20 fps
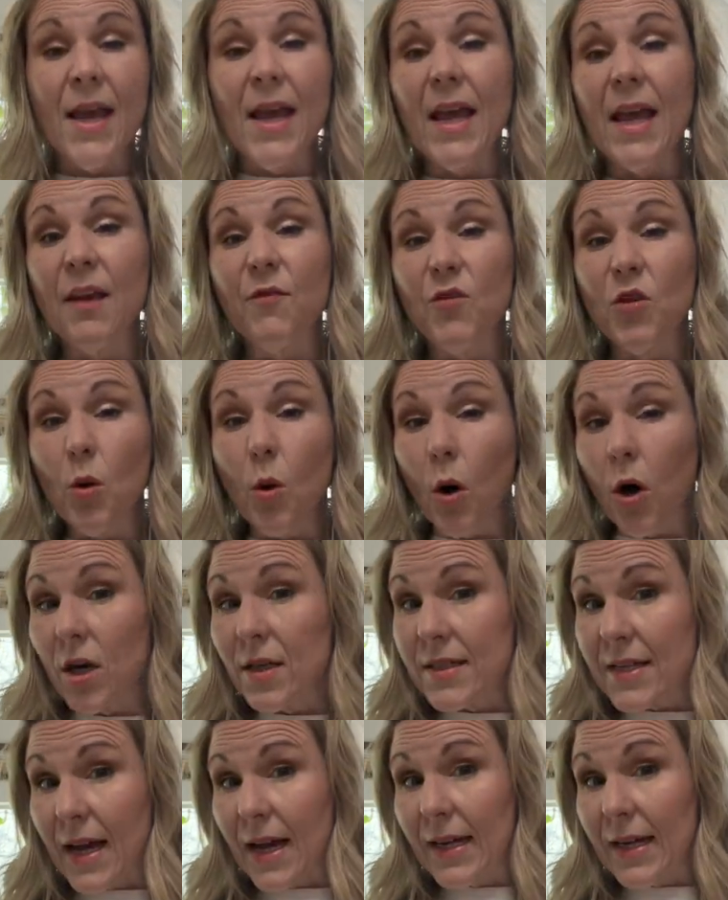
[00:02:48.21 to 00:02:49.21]
If you are
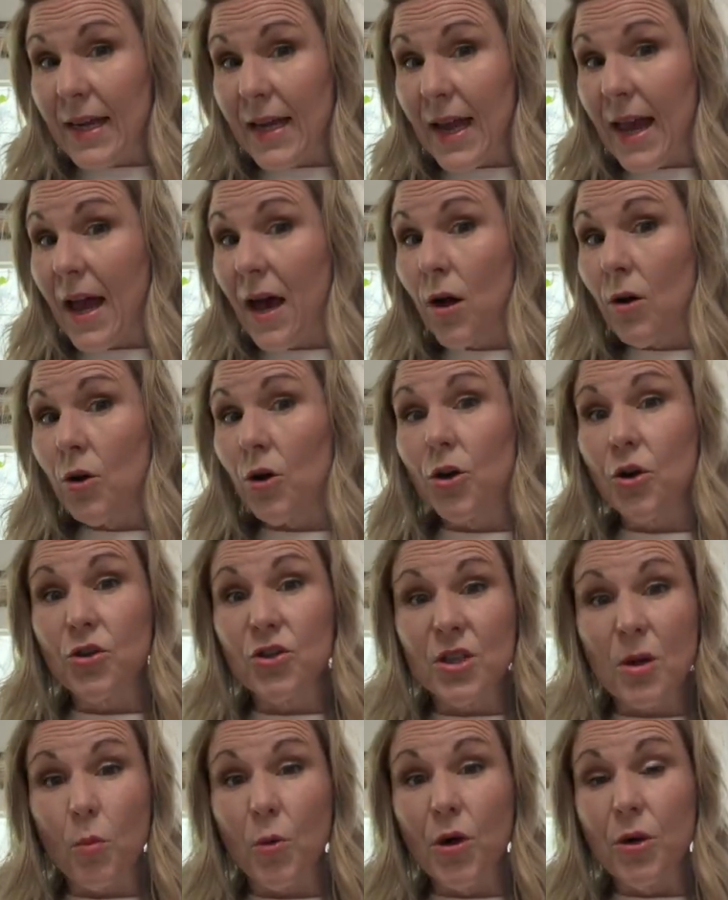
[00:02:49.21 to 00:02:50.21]
dining out or you're
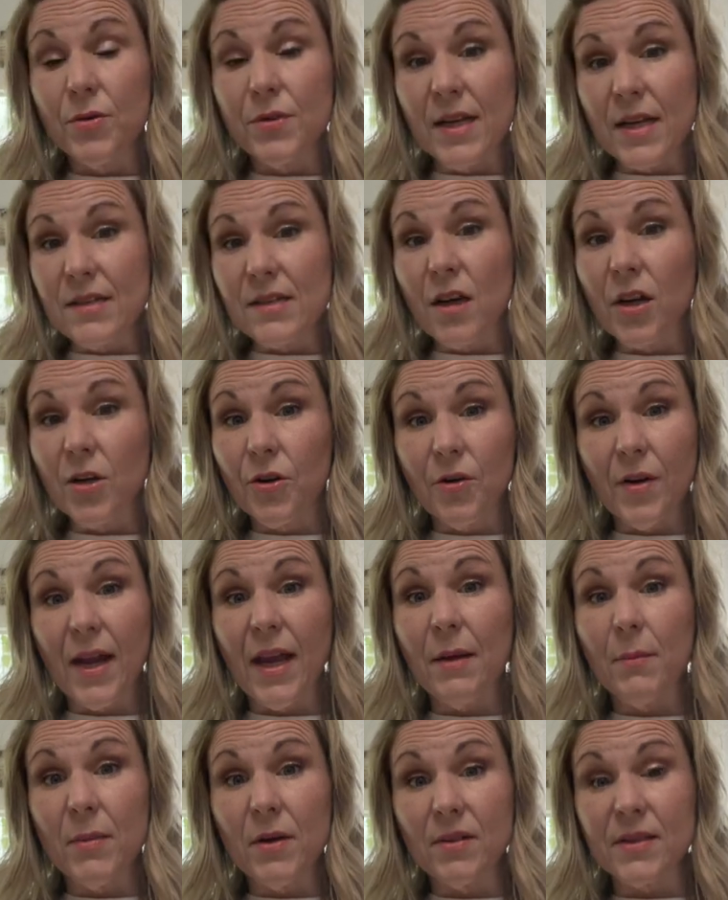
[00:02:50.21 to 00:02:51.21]
someone who does not
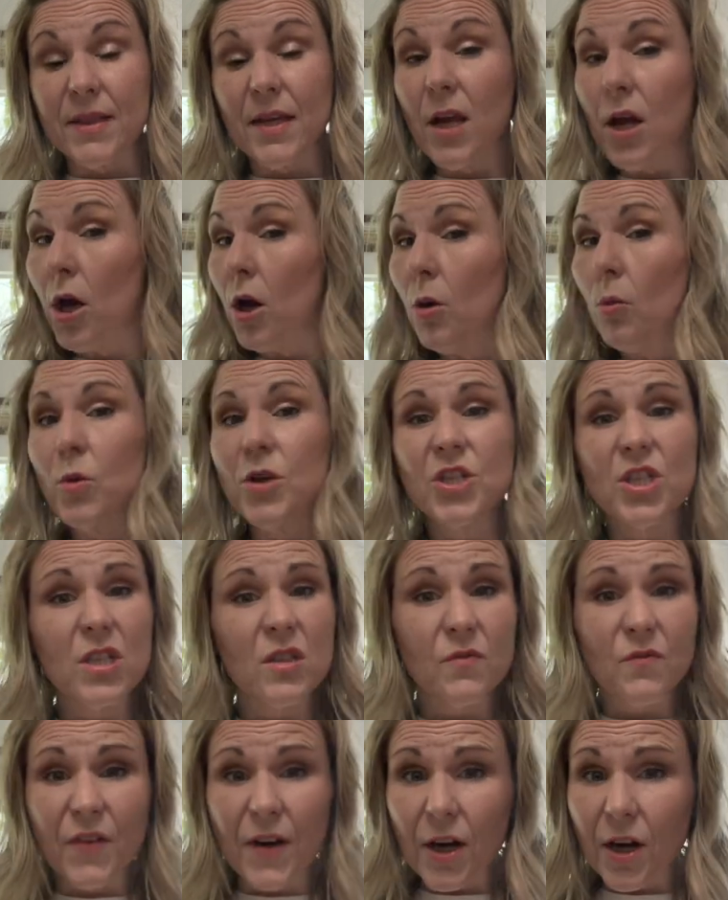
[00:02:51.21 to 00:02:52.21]
create meals at home, which
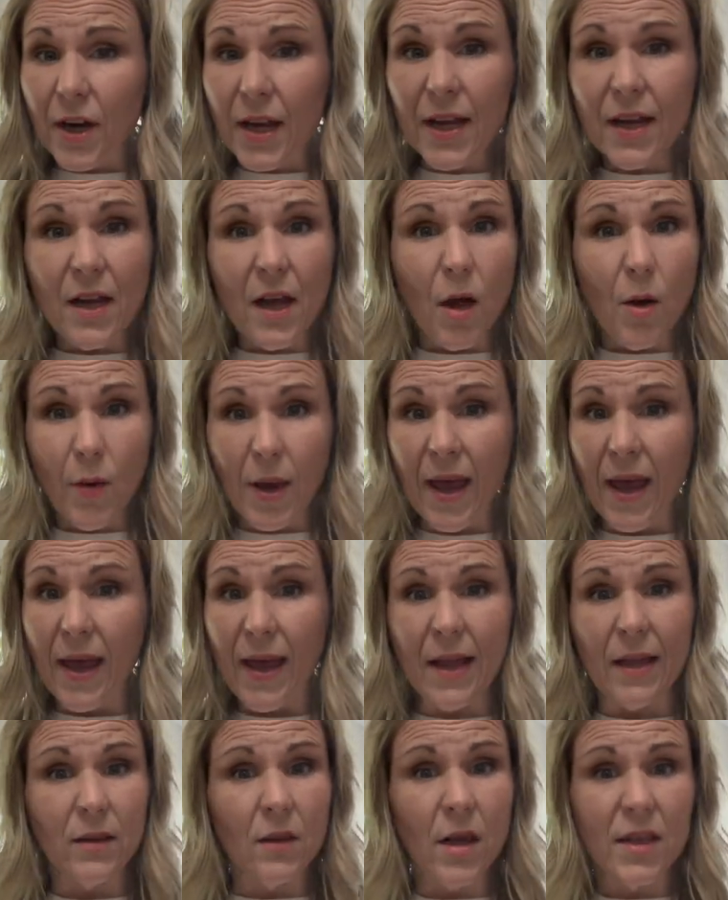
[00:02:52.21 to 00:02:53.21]
is very
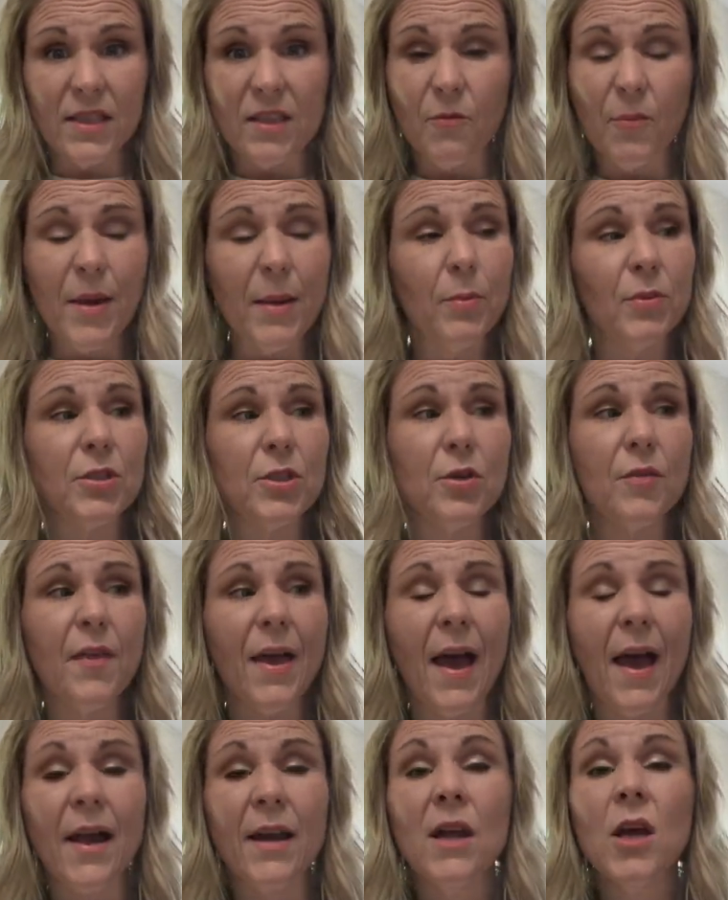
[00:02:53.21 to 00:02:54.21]
okay, lots of people do
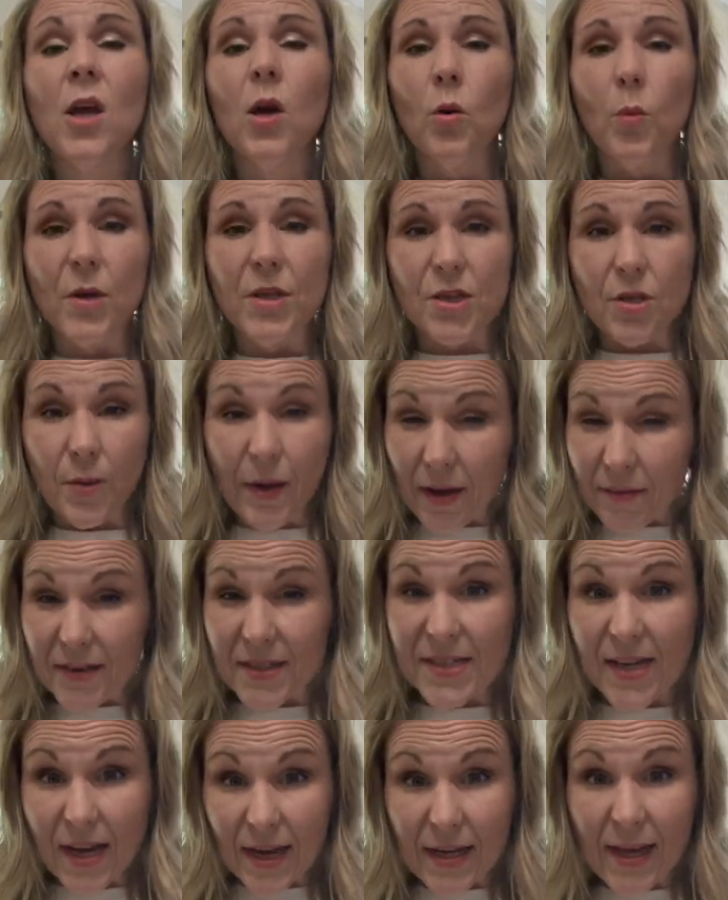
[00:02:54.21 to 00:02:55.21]
that, we do have a
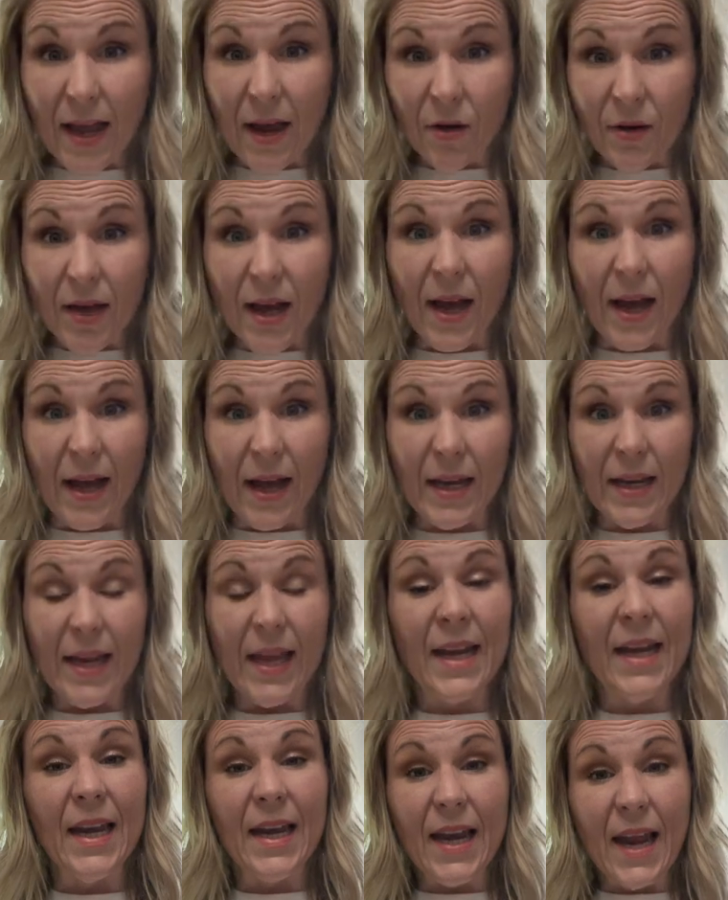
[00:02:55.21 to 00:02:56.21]
dine out guide
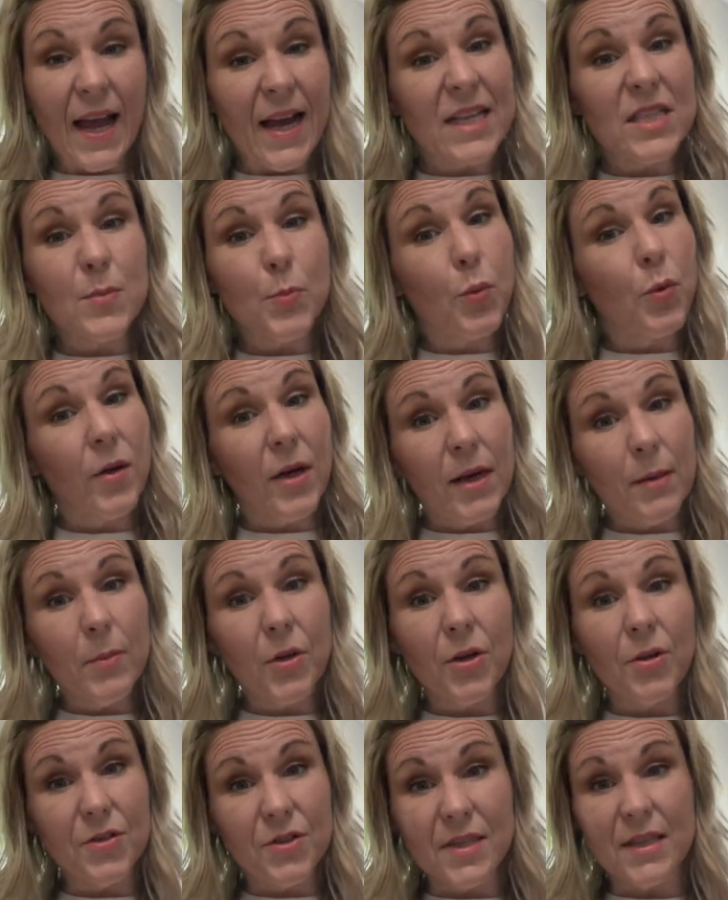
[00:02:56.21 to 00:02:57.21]
and it has
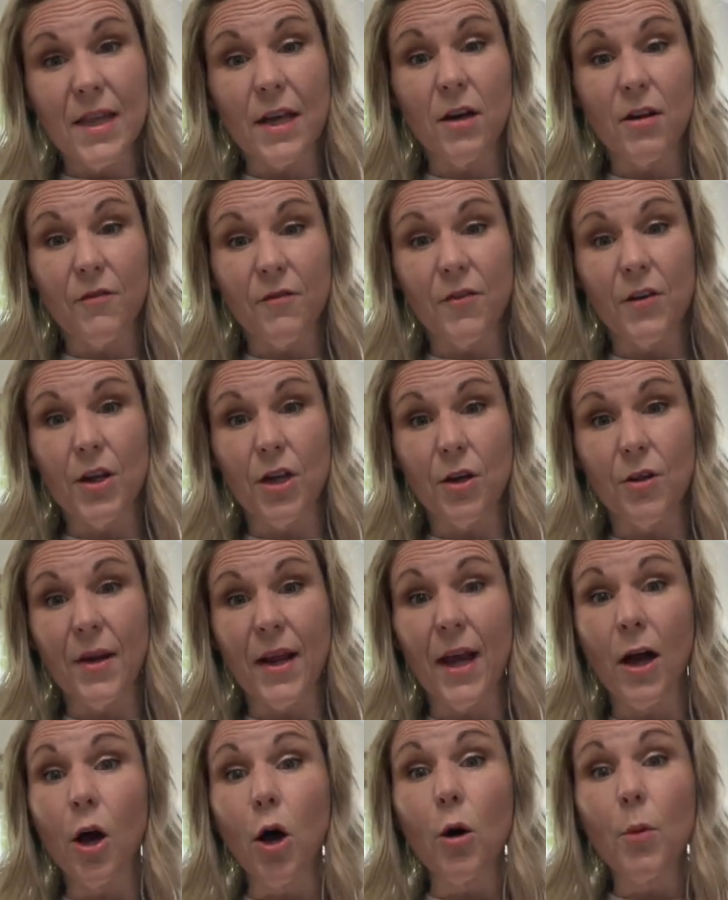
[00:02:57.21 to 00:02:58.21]
parameters there for you to
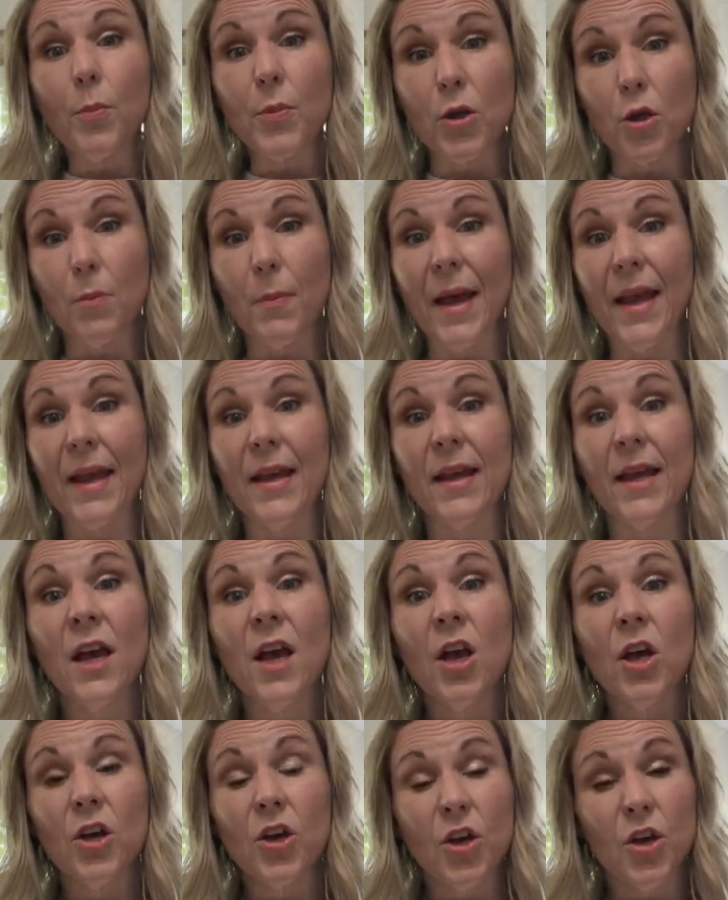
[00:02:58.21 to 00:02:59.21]
help you make
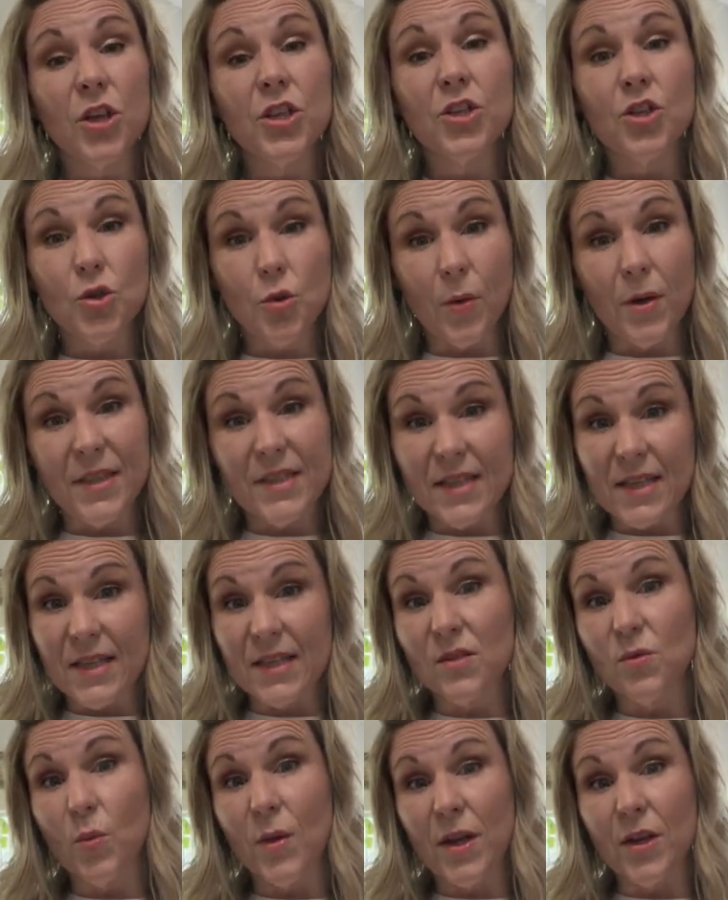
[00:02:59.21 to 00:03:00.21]
good
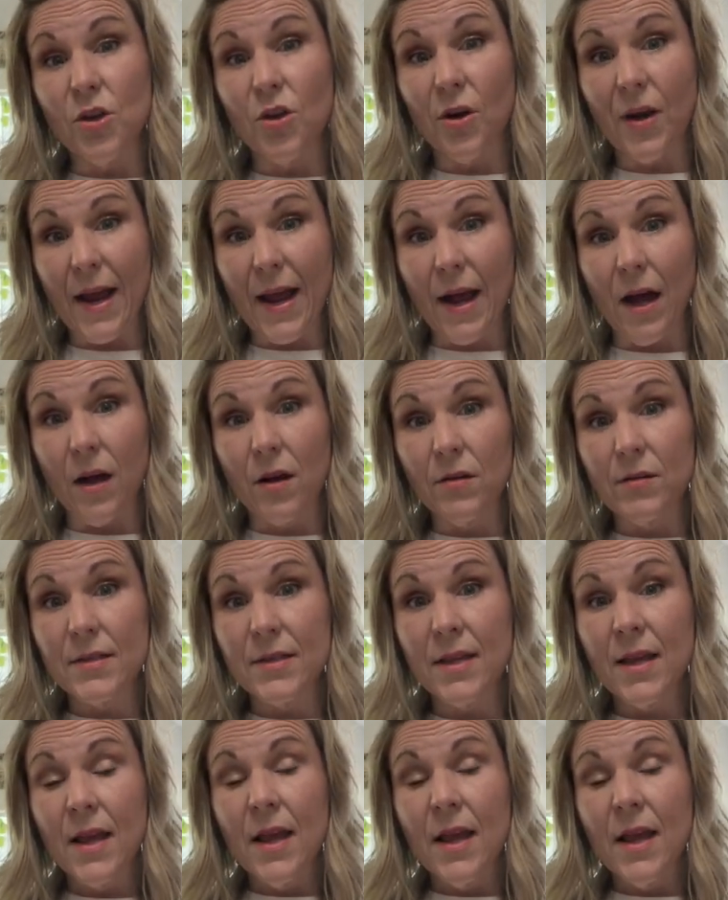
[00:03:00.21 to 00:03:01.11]
choices when you're out